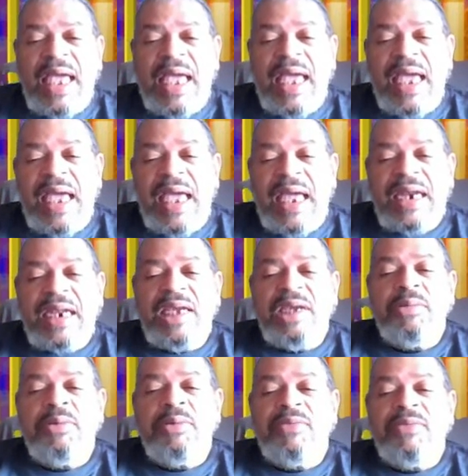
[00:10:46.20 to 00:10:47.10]
and
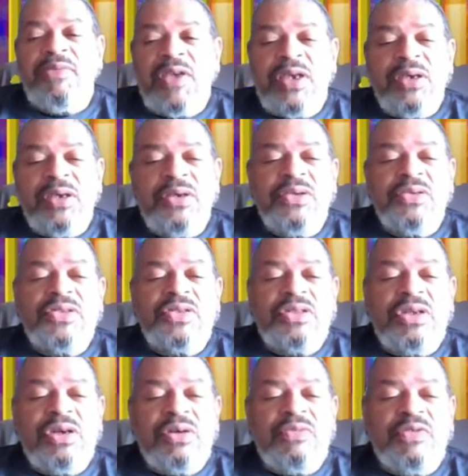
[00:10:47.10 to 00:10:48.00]
he
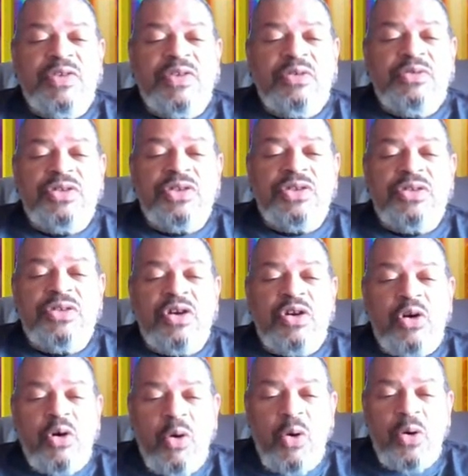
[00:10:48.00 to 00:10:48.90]
reveals their future
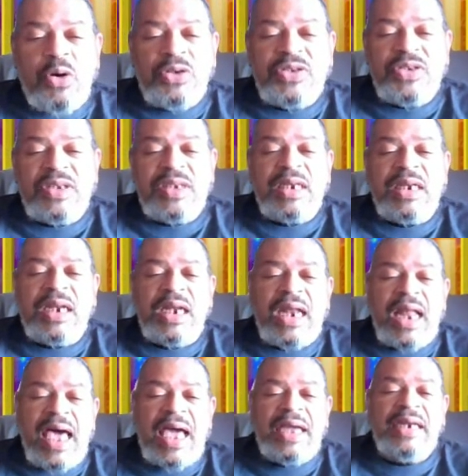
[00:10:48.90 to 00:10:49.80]
course in
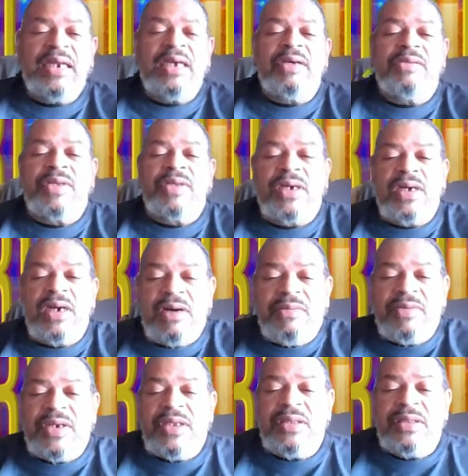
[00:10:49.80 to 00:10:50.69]
light of the
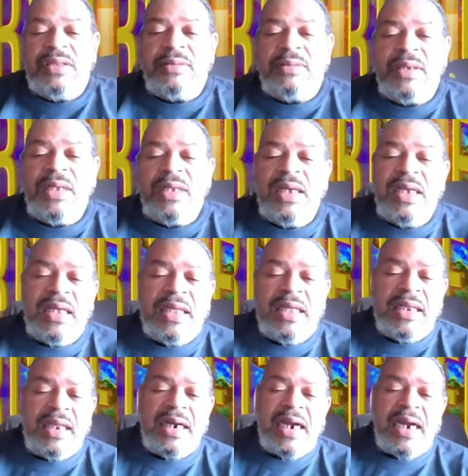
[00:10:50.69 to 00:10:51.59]
covenant
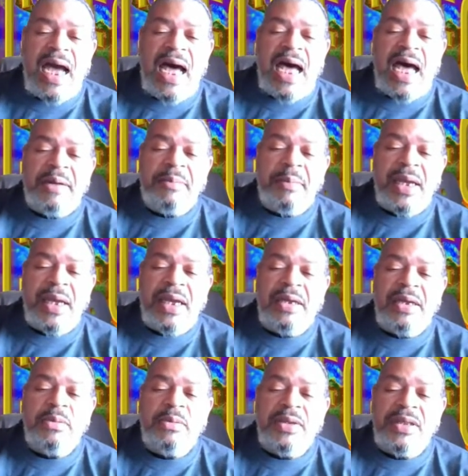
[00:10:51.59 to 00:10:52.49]
that God
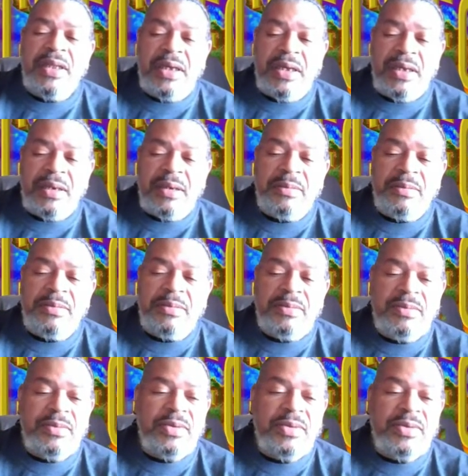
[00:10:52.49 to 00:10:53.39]
made with
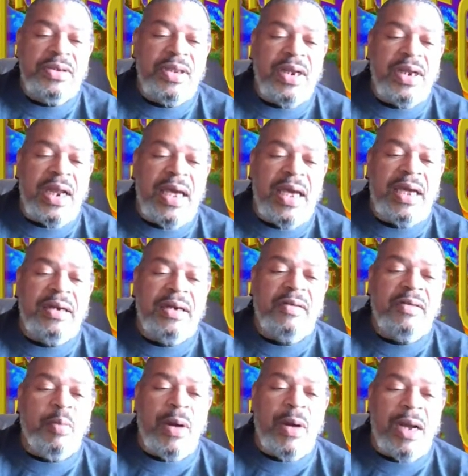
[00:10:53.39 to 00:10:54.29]
him to the land
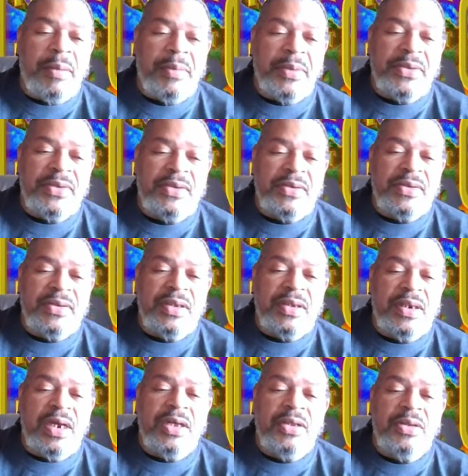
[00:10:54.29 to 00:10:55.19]
of promise.
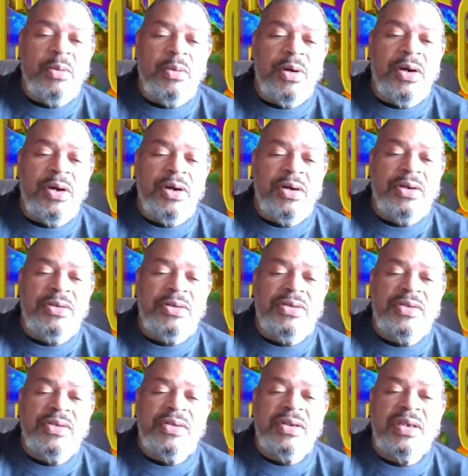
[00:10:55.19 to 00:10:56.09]
In other
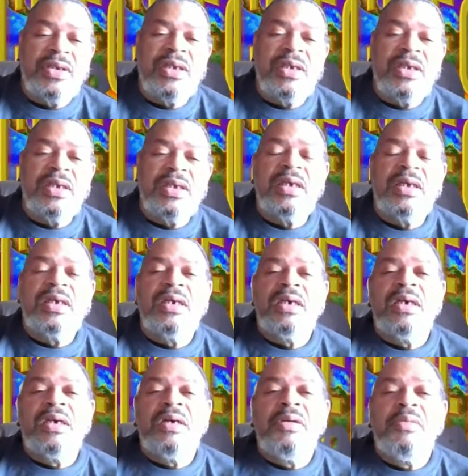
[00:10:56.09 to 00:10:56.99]
words,
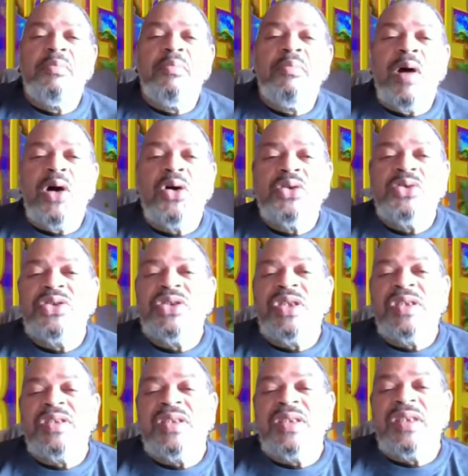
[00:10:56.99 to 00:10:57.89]

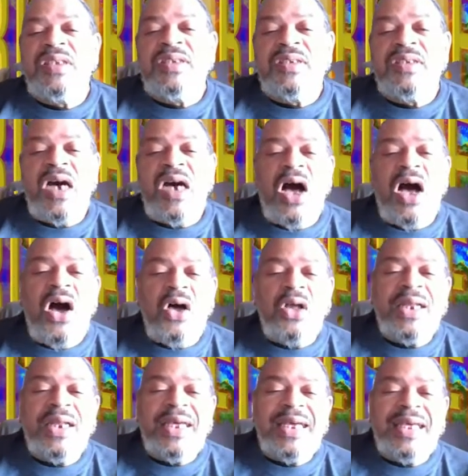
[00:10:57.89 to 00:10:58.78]
Moses is
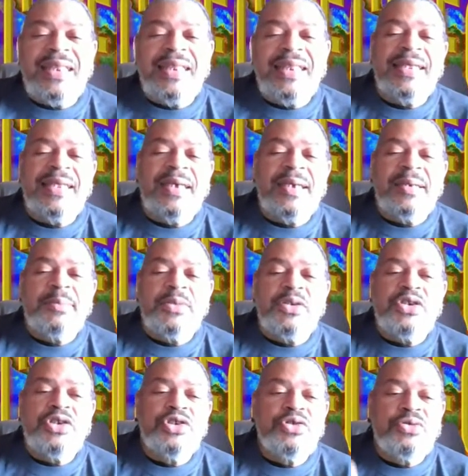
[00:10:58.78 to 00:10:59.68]
calling
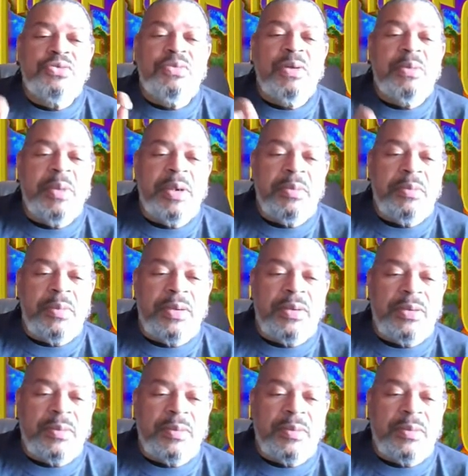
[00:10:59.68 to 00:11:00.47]
them to remember.